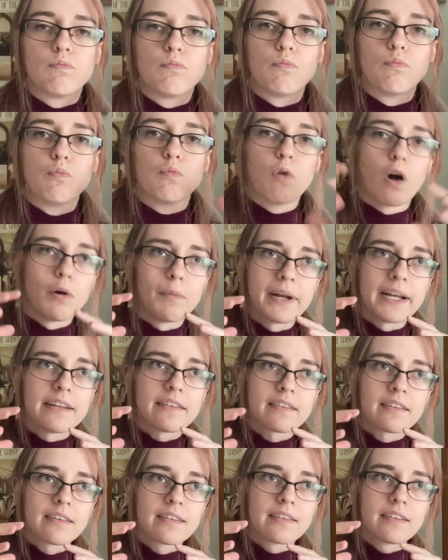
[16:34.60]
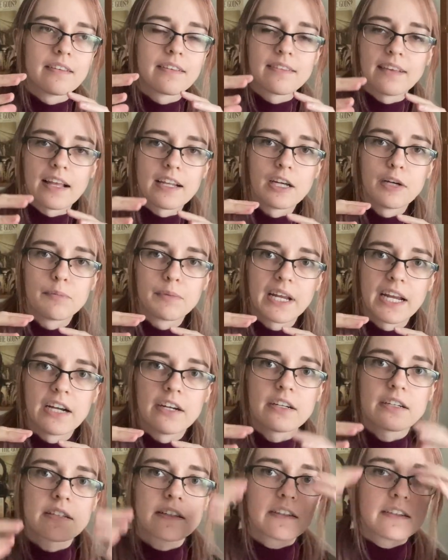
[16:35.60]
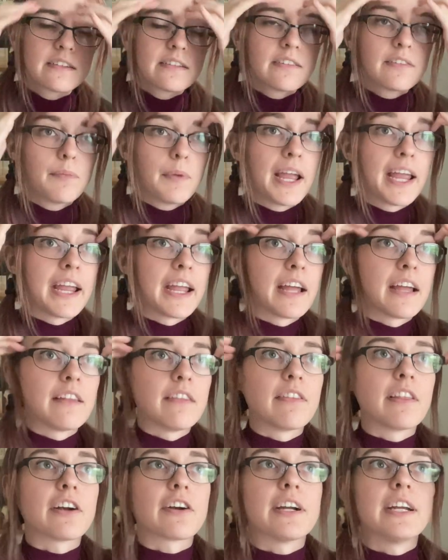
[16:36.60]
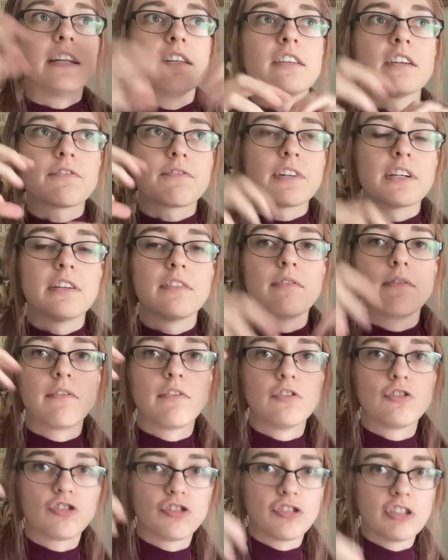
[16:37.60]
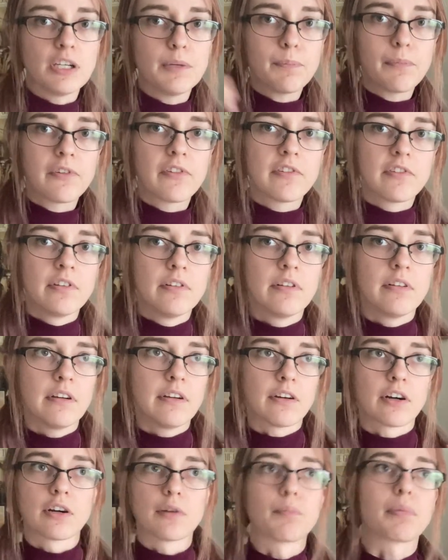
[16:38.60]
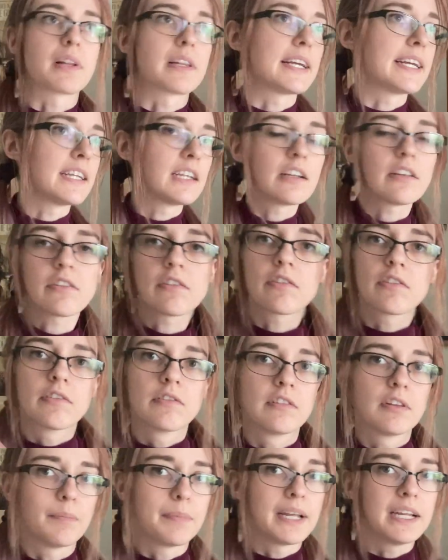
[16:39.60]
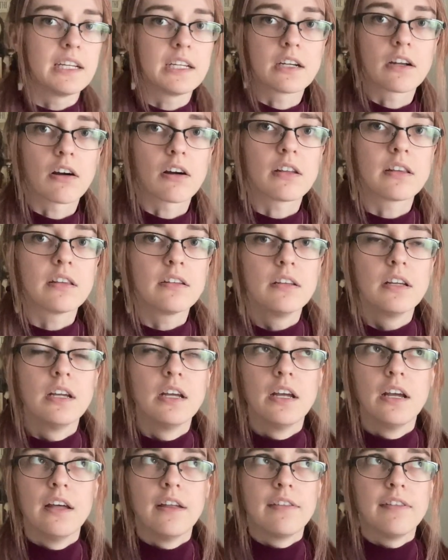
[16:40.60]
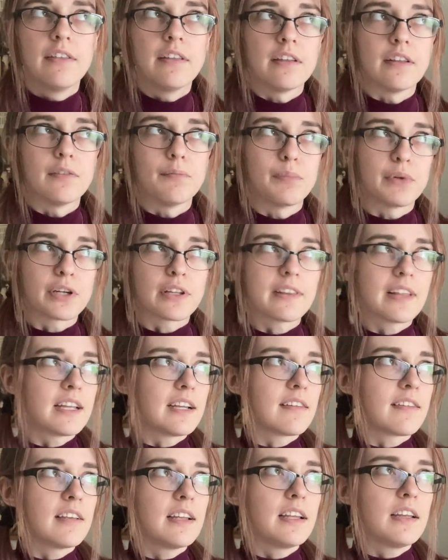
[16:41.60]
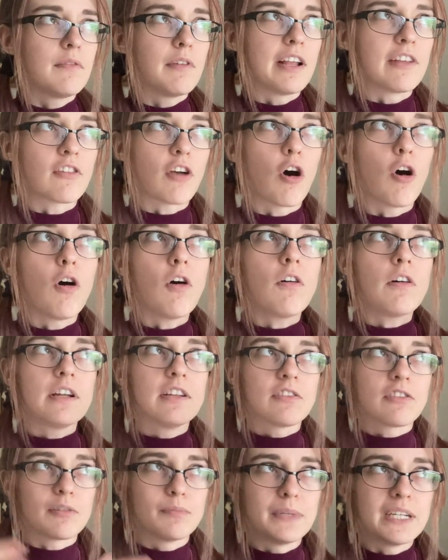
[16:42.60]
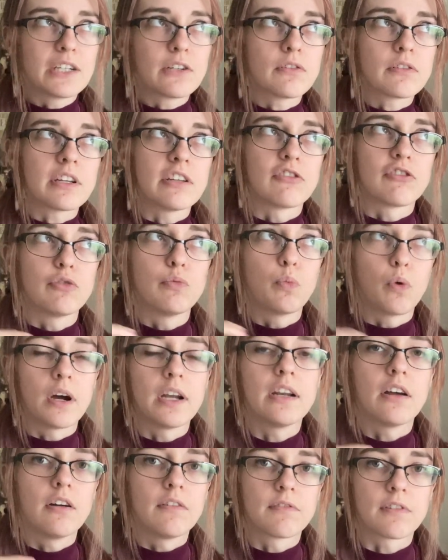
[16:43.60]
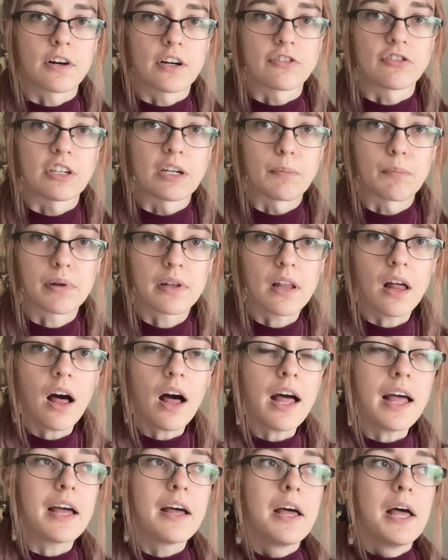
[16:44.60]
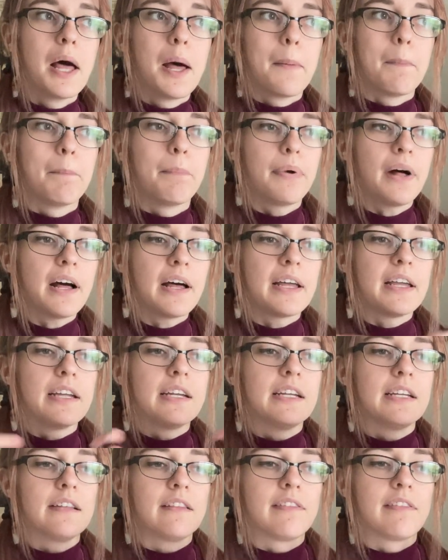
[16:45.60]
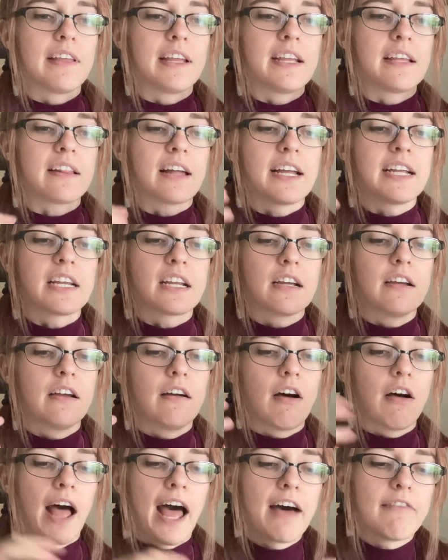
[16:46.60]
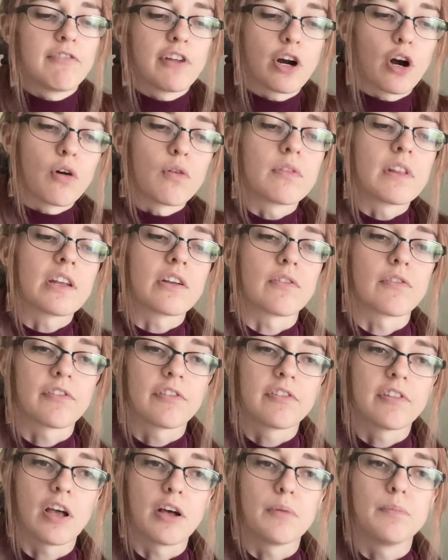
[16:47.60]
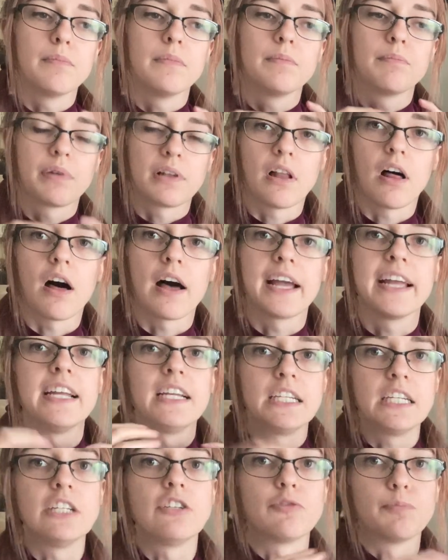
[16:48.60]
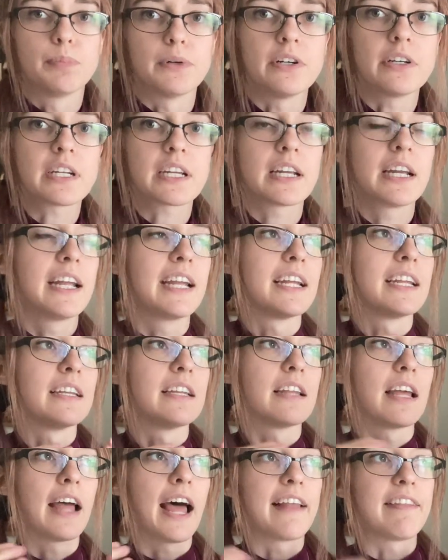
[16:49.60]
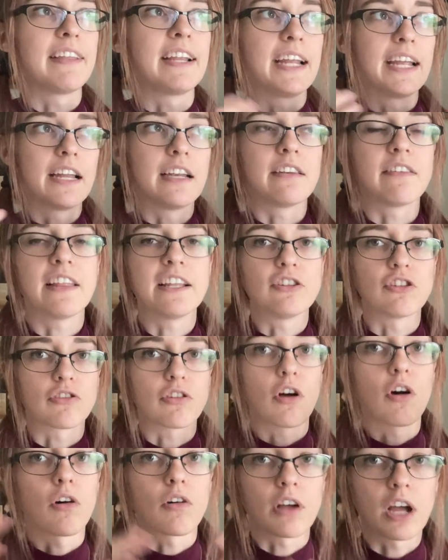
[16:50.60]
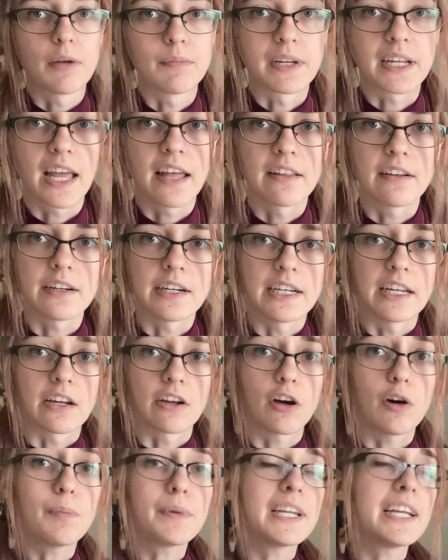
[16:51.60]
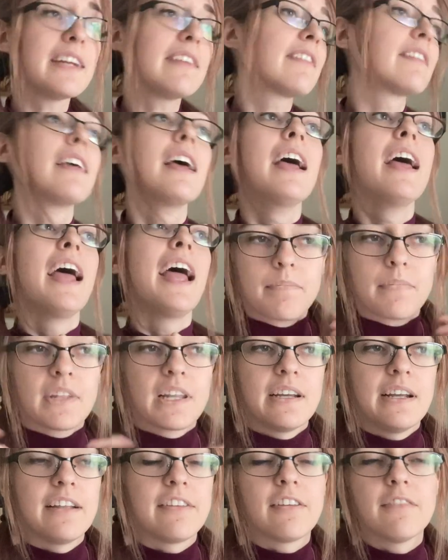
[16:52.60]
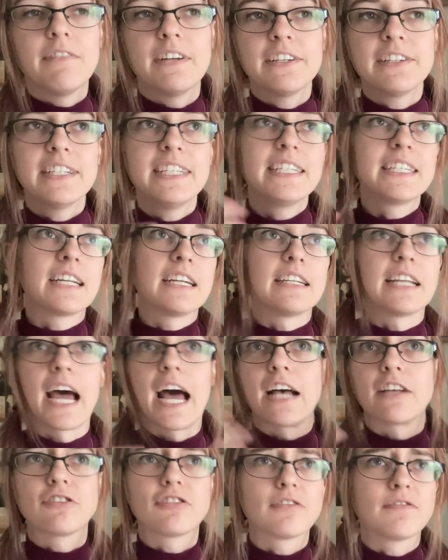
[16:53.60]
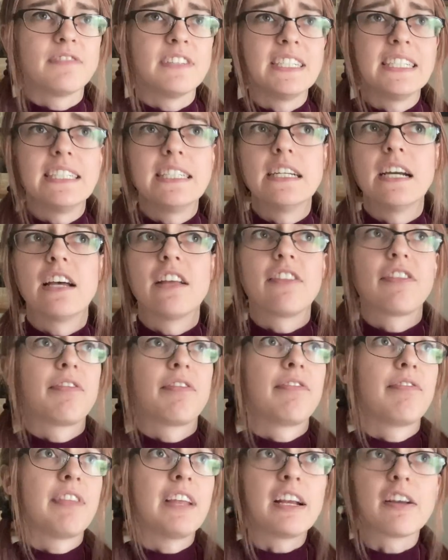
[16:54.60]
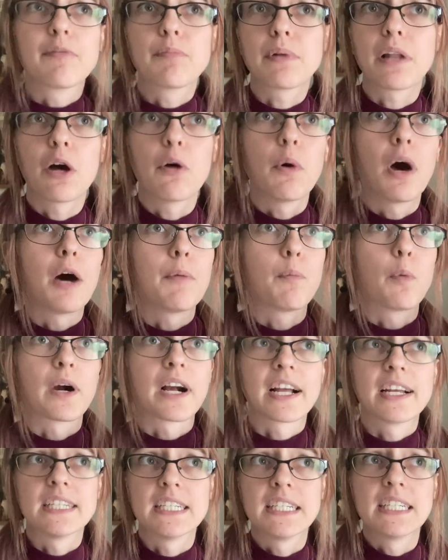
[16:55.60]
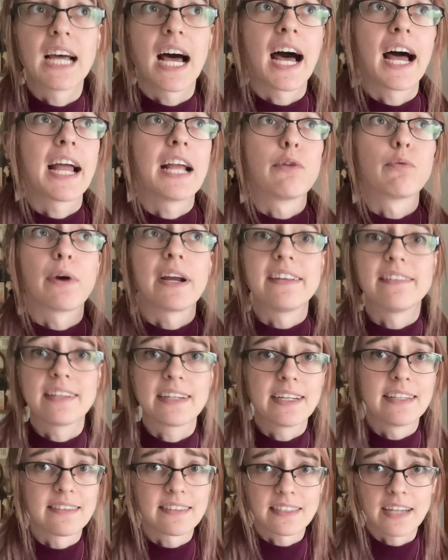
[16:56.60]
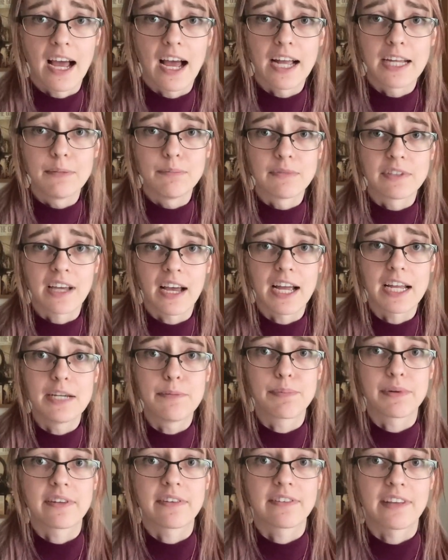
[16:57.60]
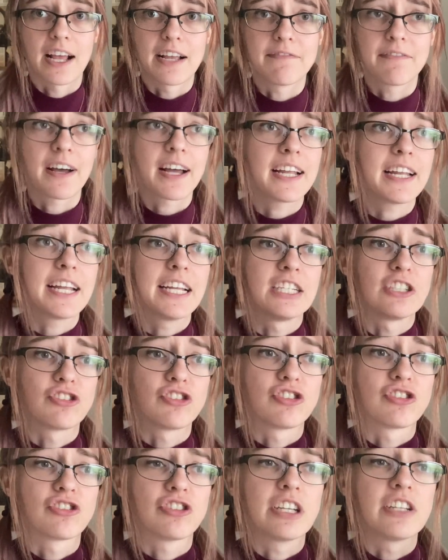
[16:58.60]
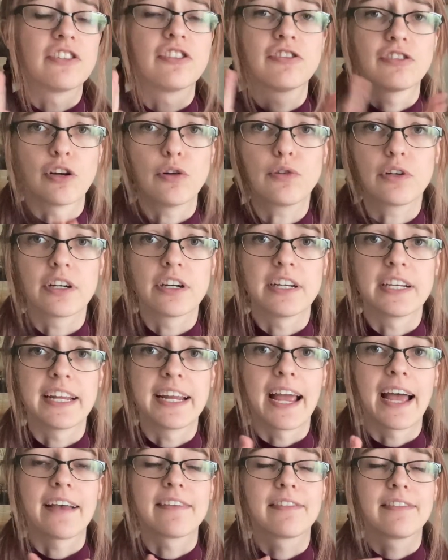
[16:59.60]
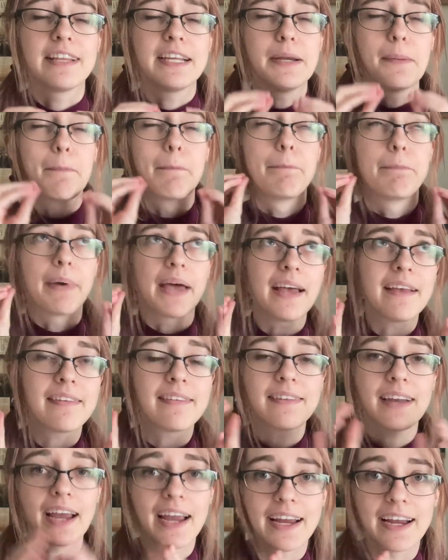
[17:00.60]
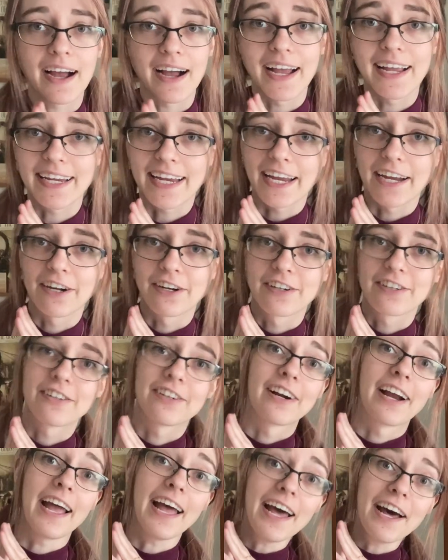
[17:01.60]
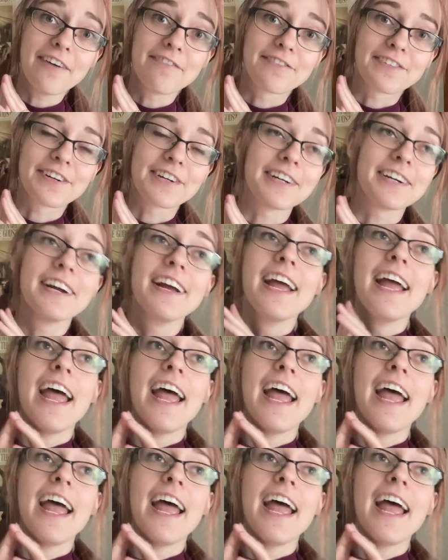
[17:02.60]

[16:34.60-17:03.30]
romance setup characters, and they're in different ships or planets depending on the book that it's in. It's all intermingled into one overarching plot, but they like have their own little subplot in each book, and at the end they just all come together and it culminates. It's a very catastrophe, things blow up, we're gonna die, race against time type sci-fi, and it's so good. It has the best AI character ever.